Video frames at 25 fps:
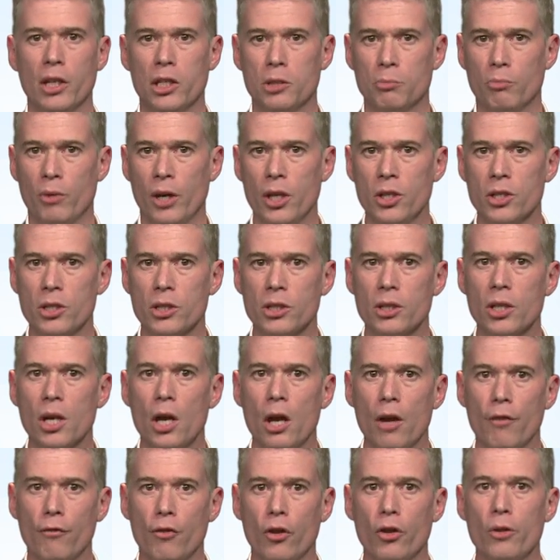expressions
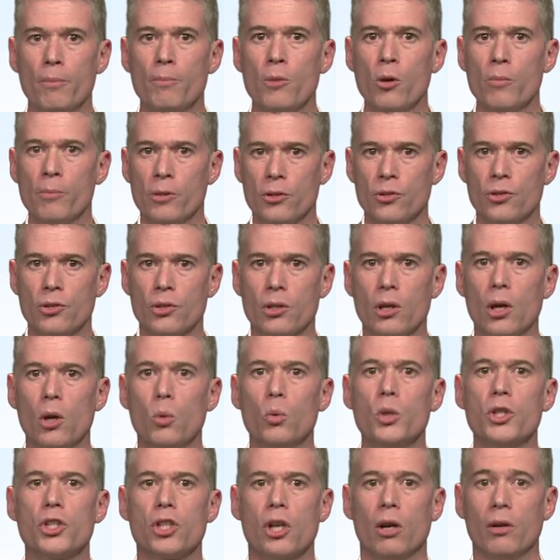for the moments,
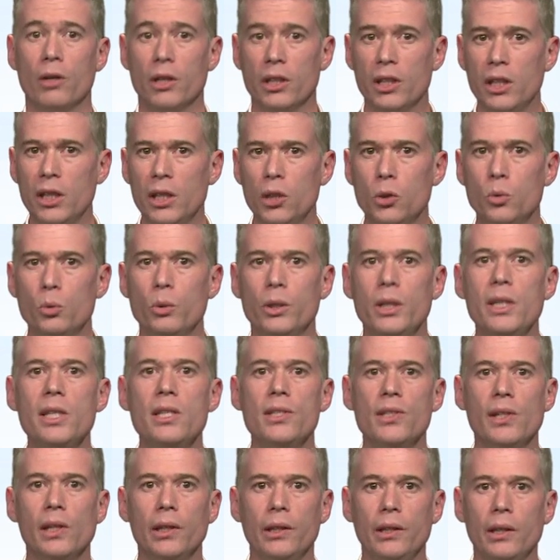which are key to
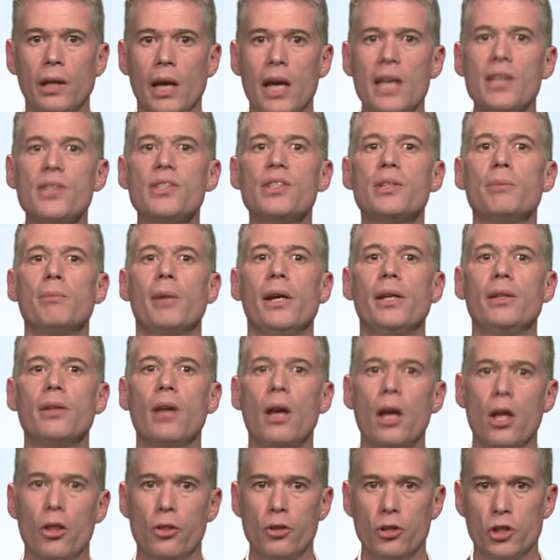easily estimate
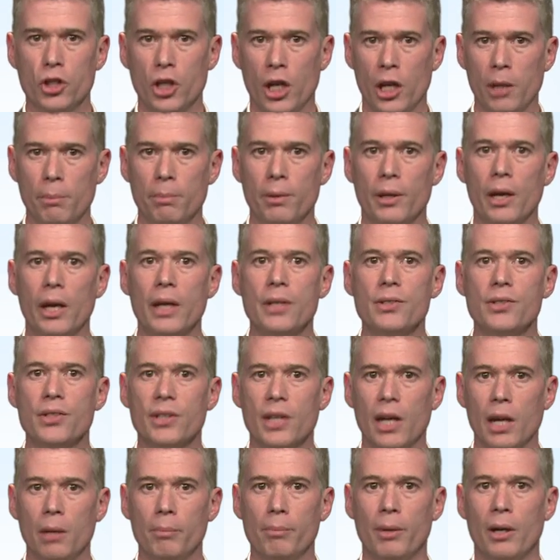the shape and
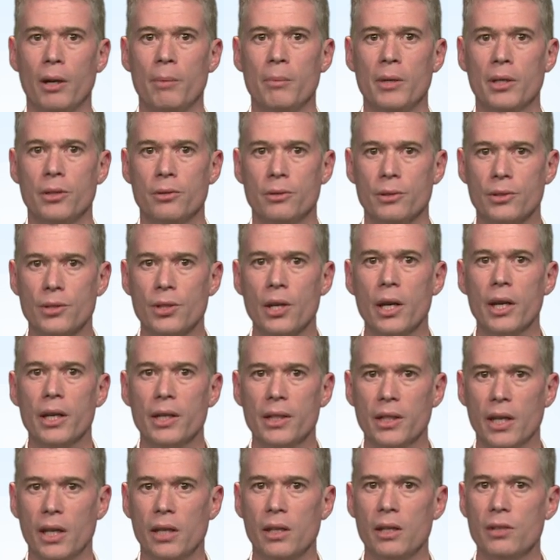scale parameters
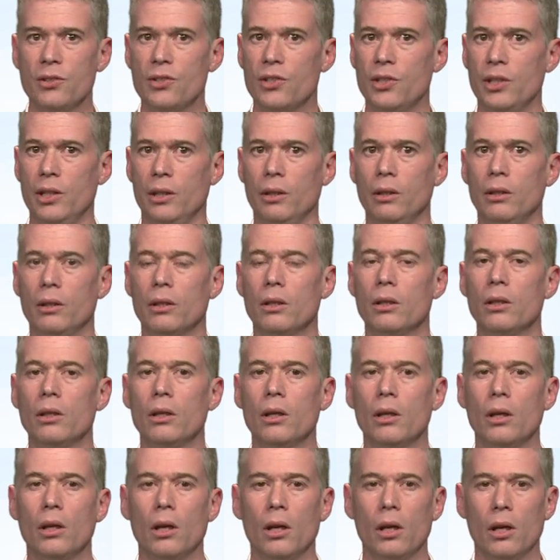k and c.
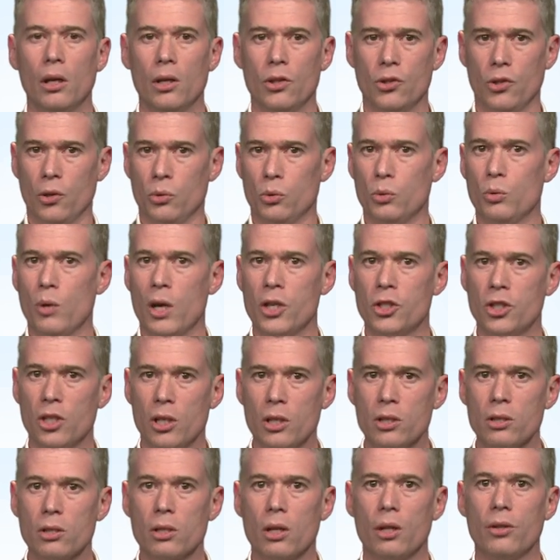So to
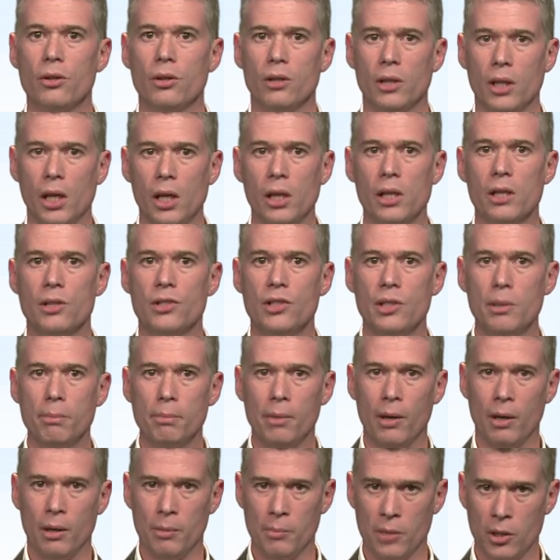adjust the k and c
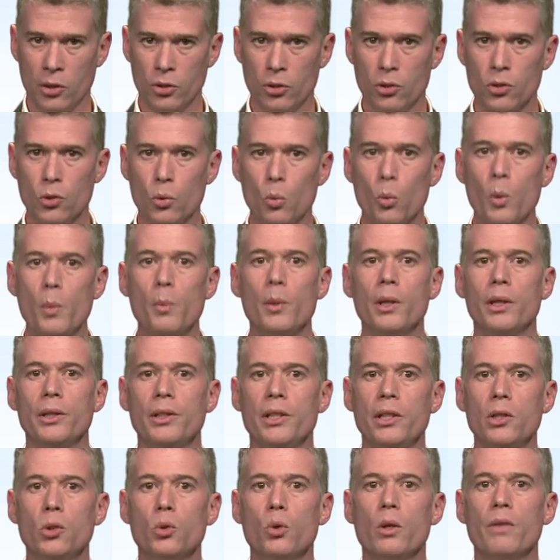parameters, we will
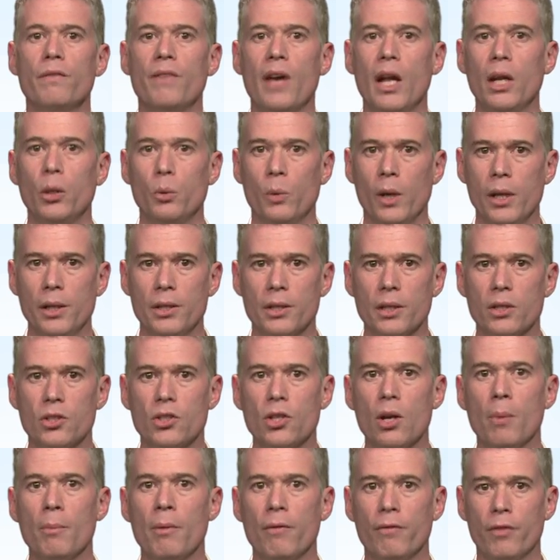need to evaluate
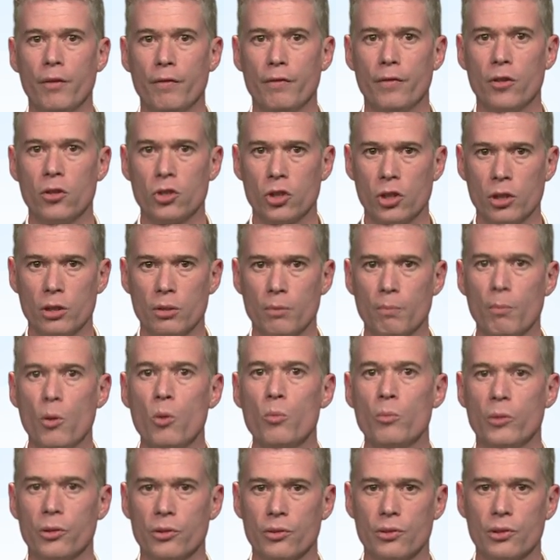some of the function's
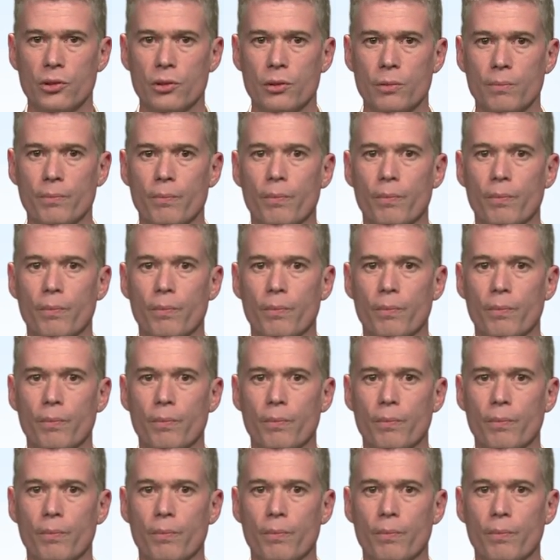moments.